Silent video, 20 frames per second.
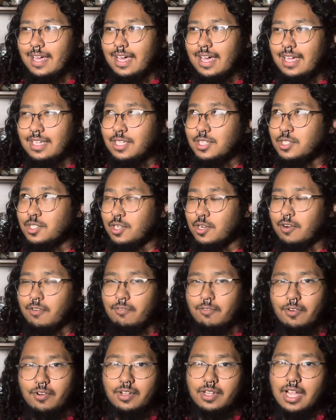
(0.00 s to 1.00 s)
a dessert
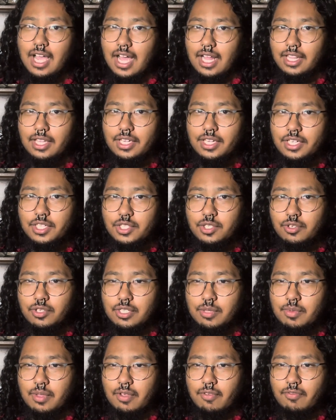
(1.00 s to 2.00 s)
for knowledge or
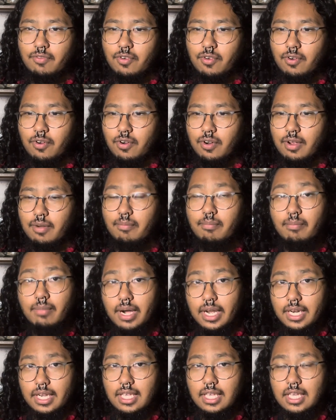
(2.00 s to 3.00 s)
something for
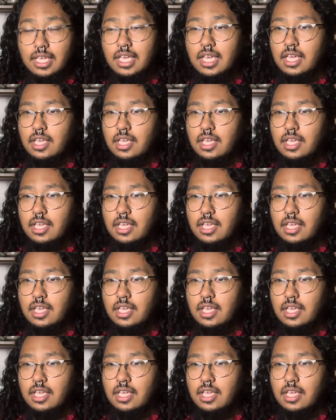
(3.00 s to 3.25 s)
money.